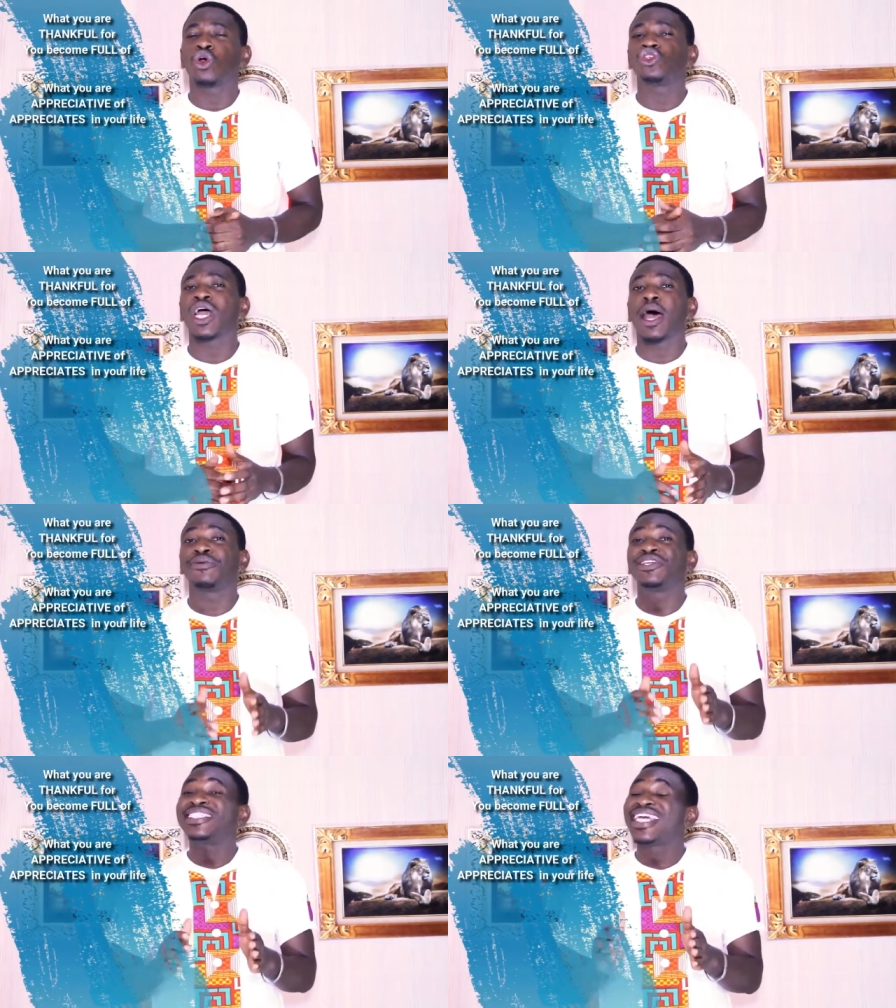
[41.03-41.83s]
What you
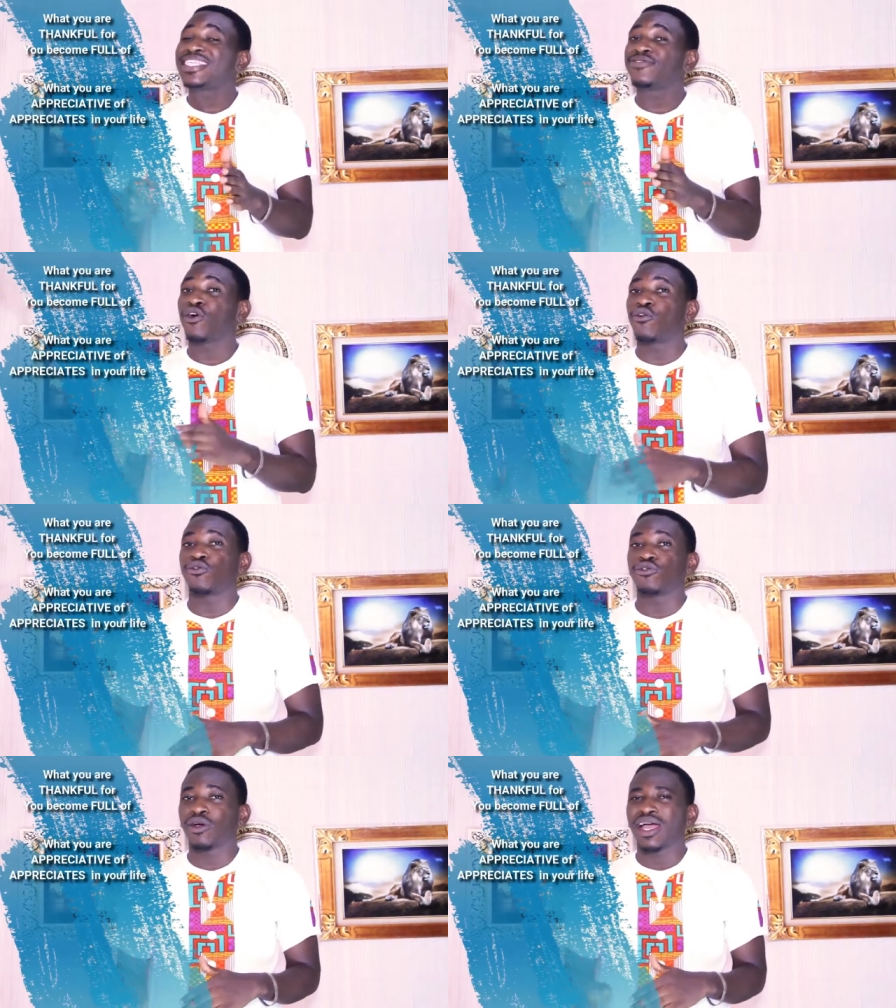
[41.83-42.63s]
are appreciative
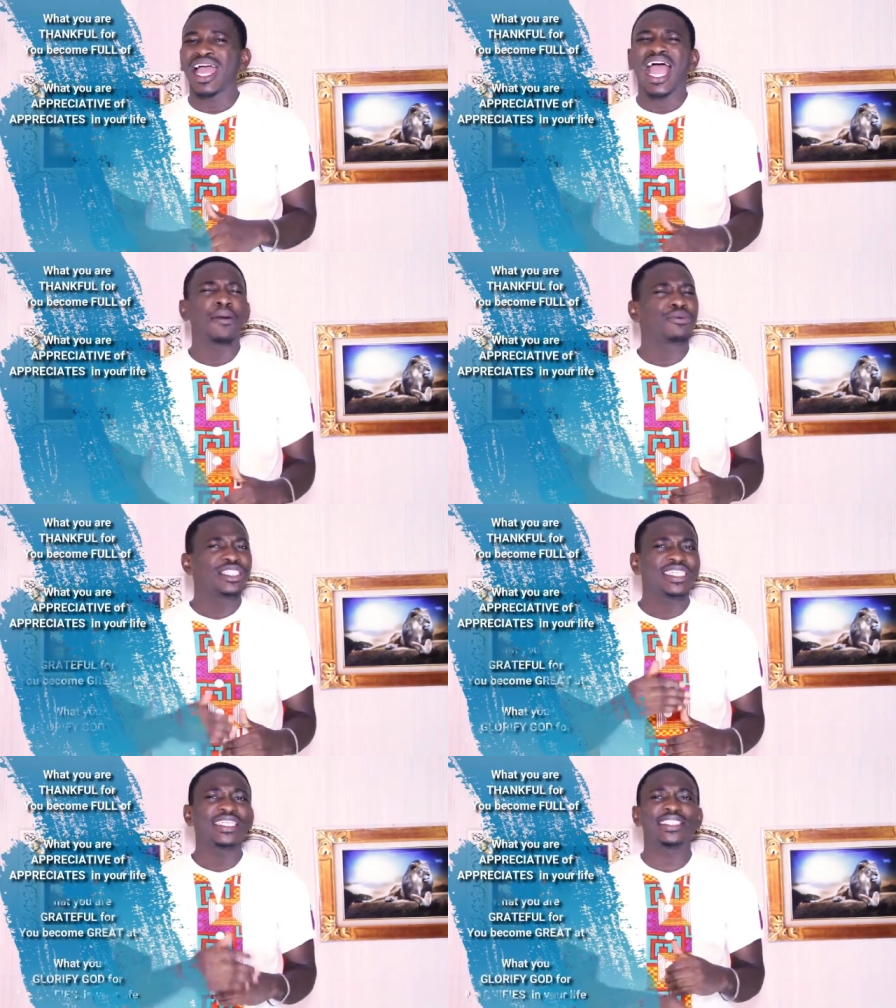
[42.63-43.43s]
of,
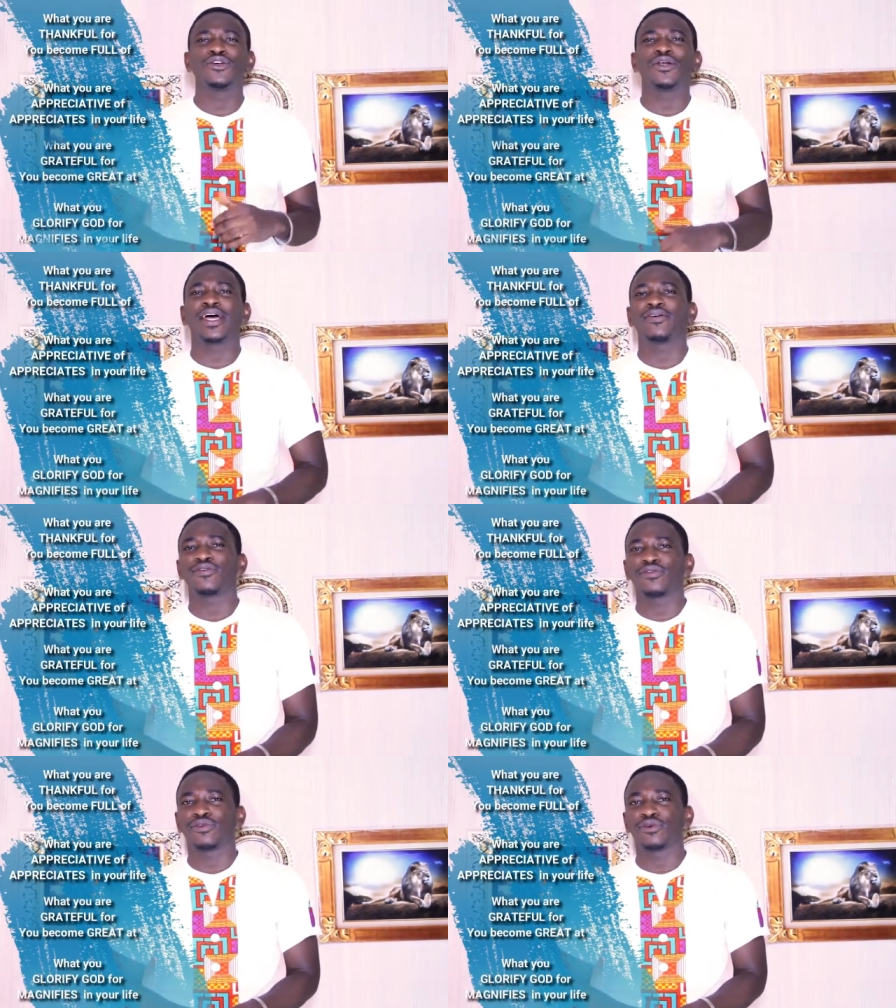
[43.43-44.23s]
appreciate in your
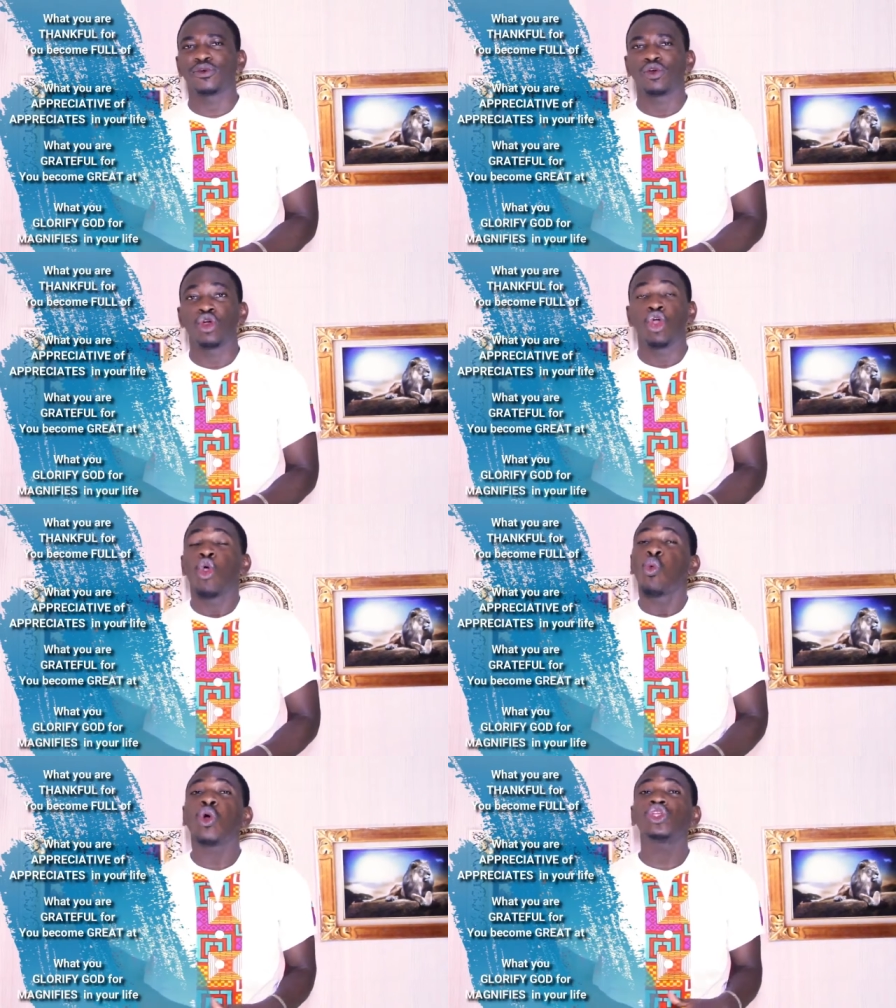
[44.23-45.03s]
life.
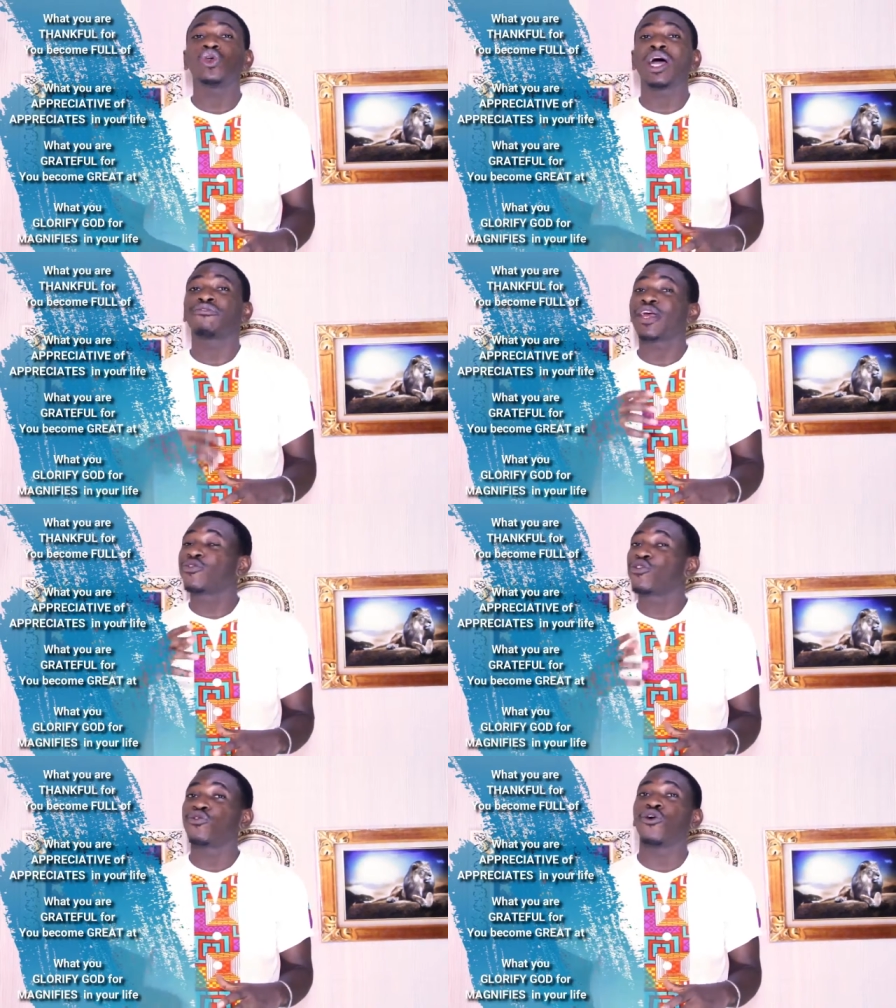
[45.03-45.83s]
What you are
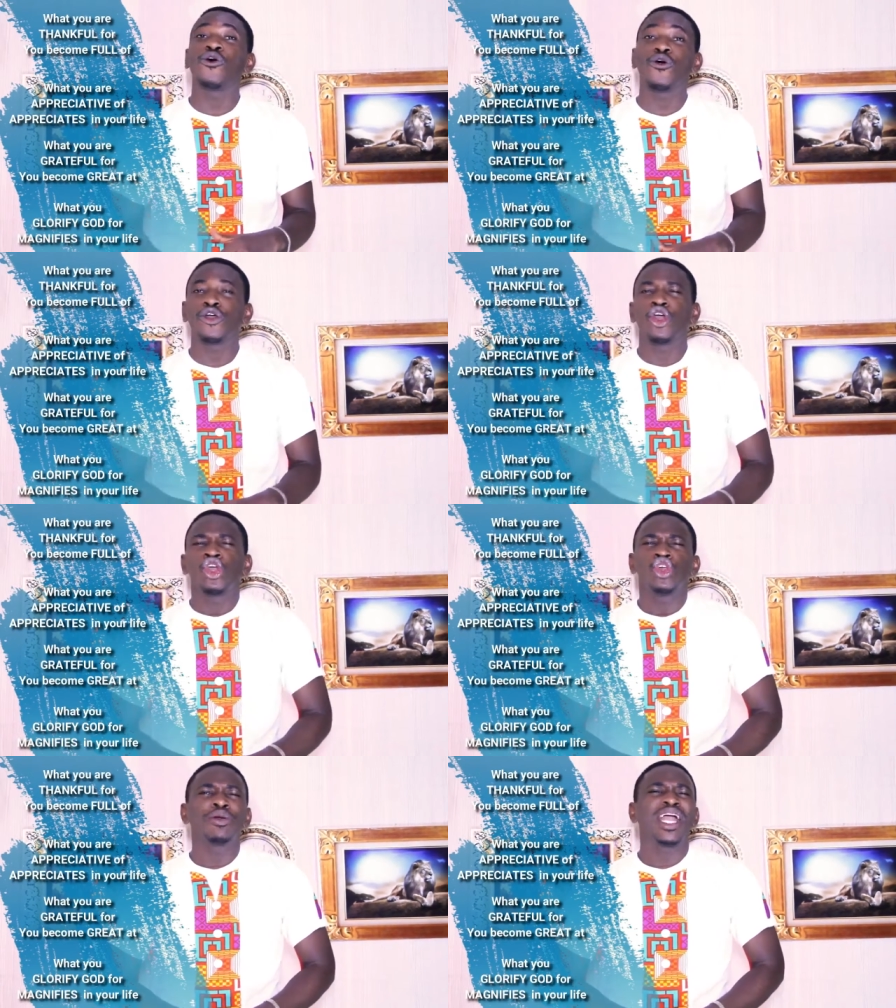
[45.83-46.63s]
grateful for,
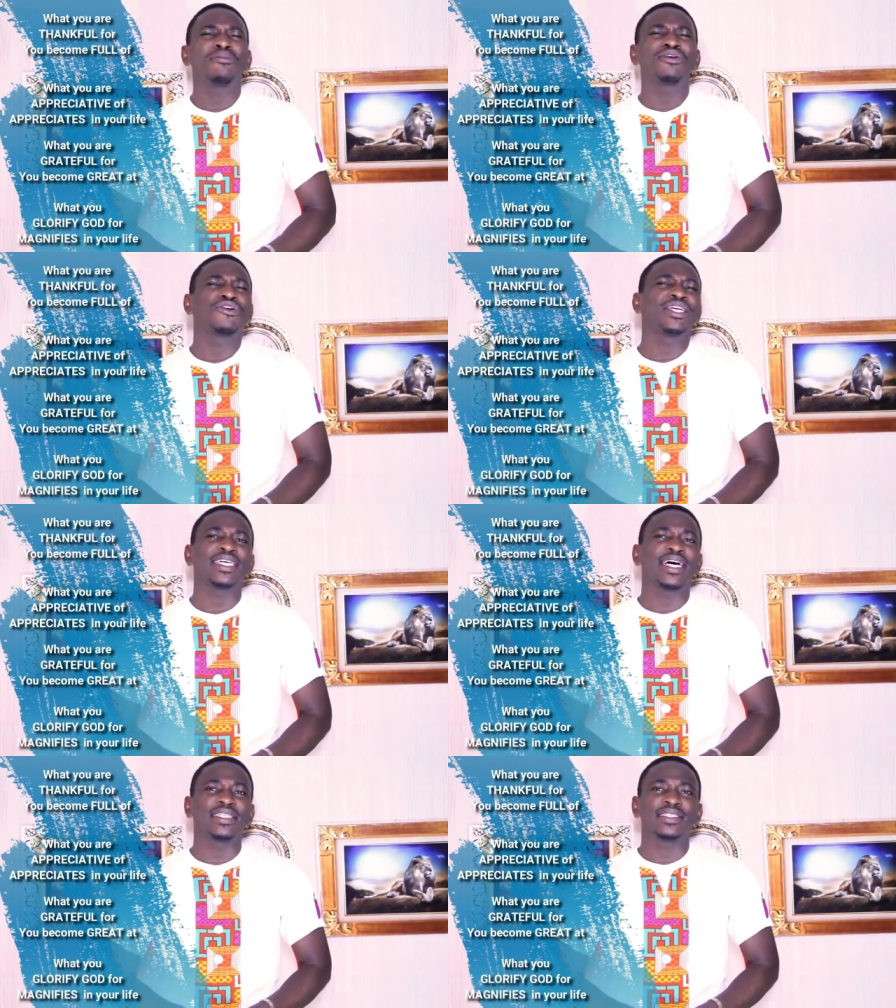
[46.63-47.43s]
you become
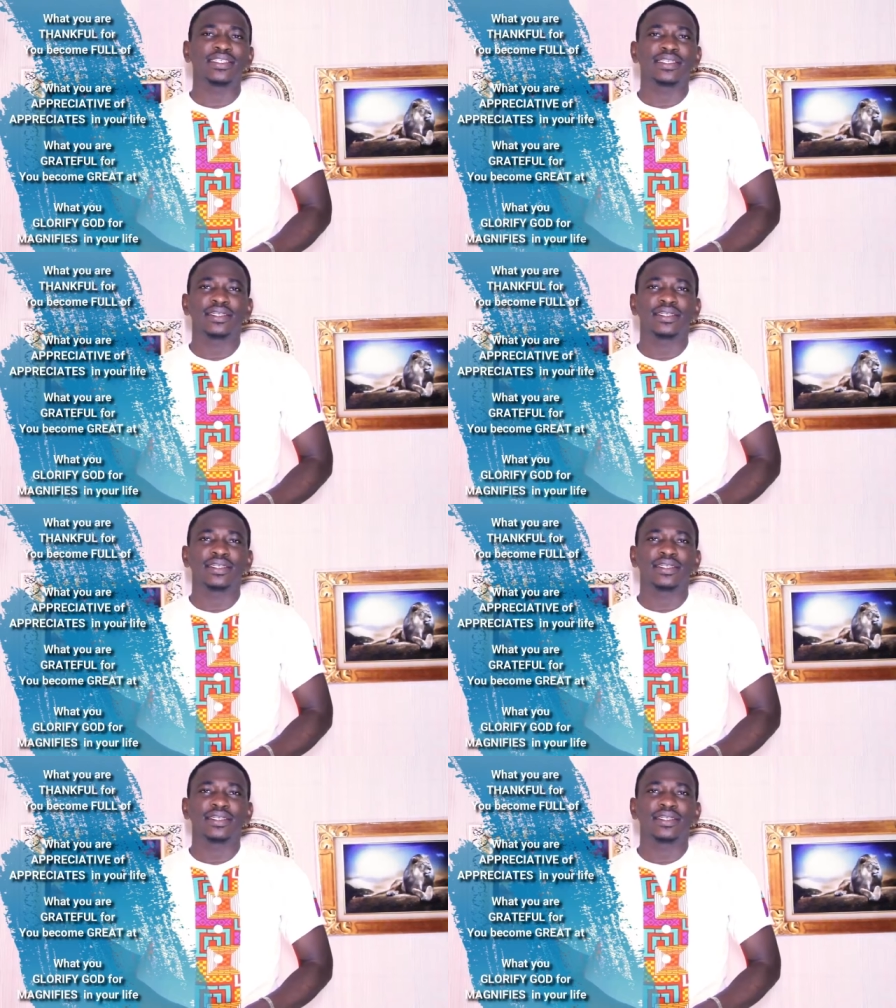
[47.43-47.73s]
great at.